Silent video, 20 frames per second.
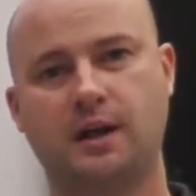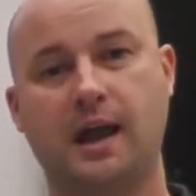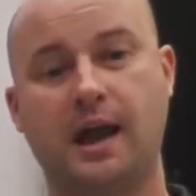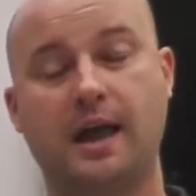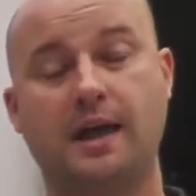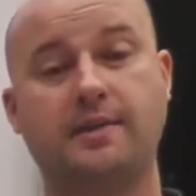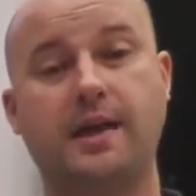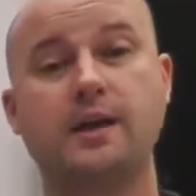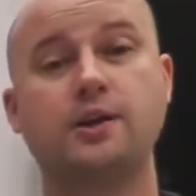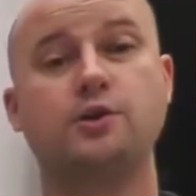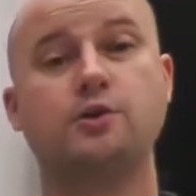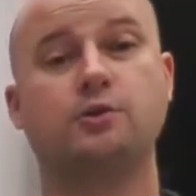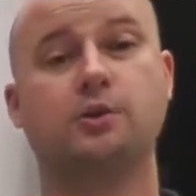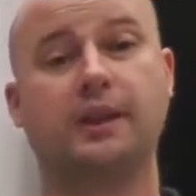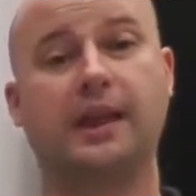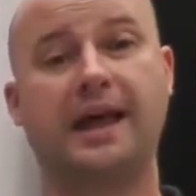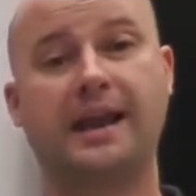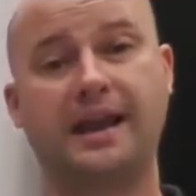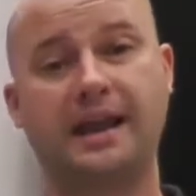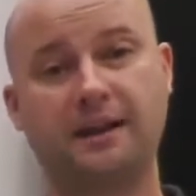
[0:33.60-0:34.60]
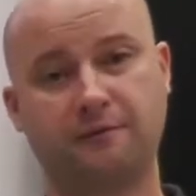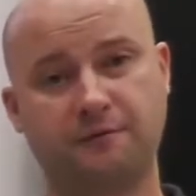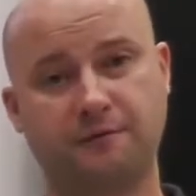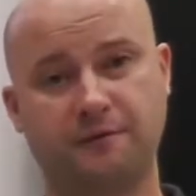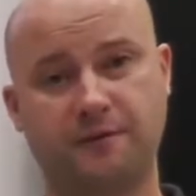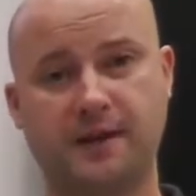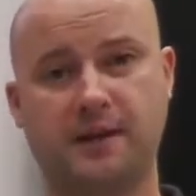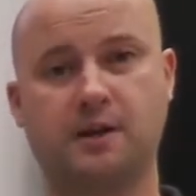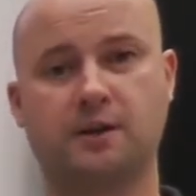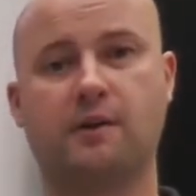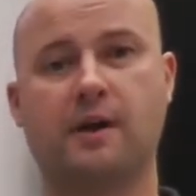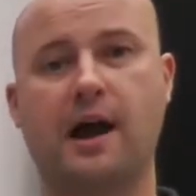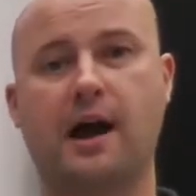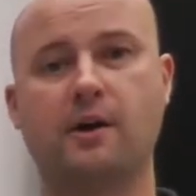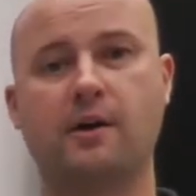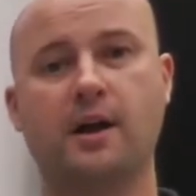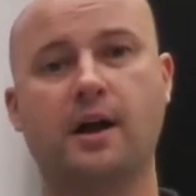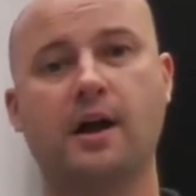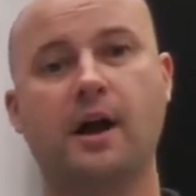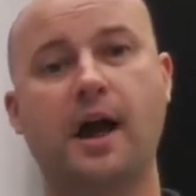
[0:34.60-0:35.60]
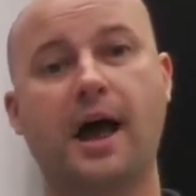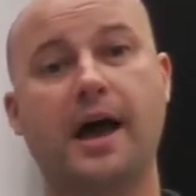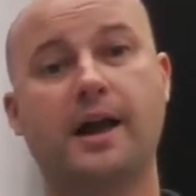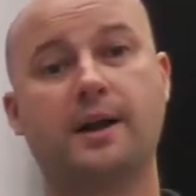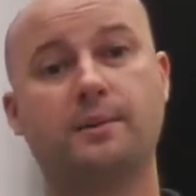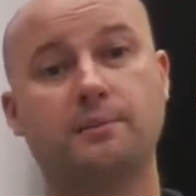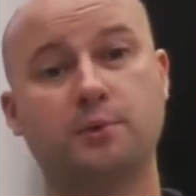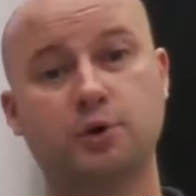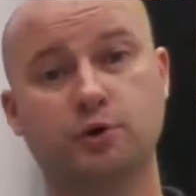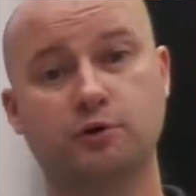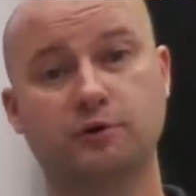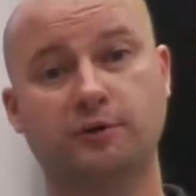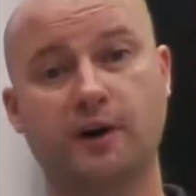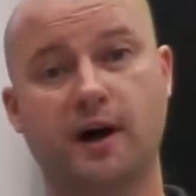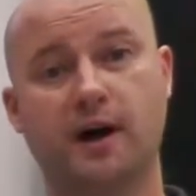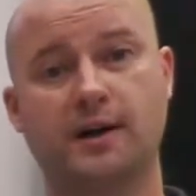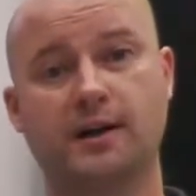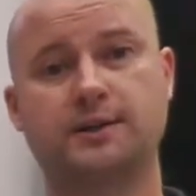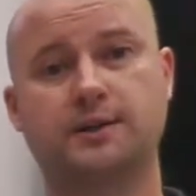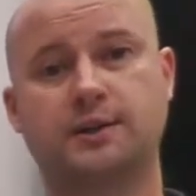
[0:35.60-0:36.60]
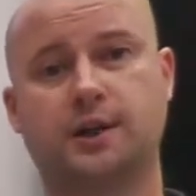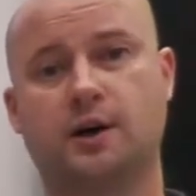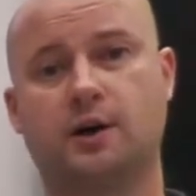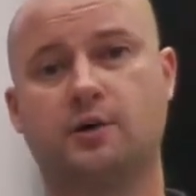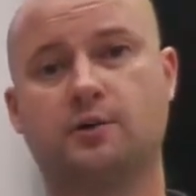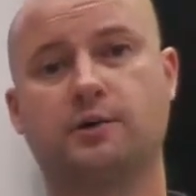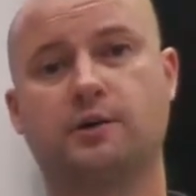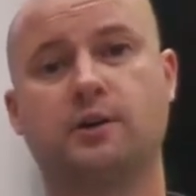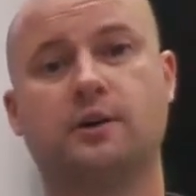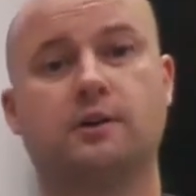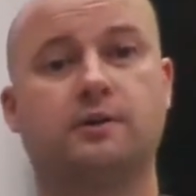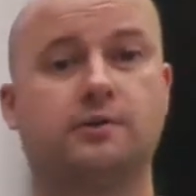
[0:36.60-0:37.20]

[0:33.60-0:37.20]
and then you let it figure out how to move on its own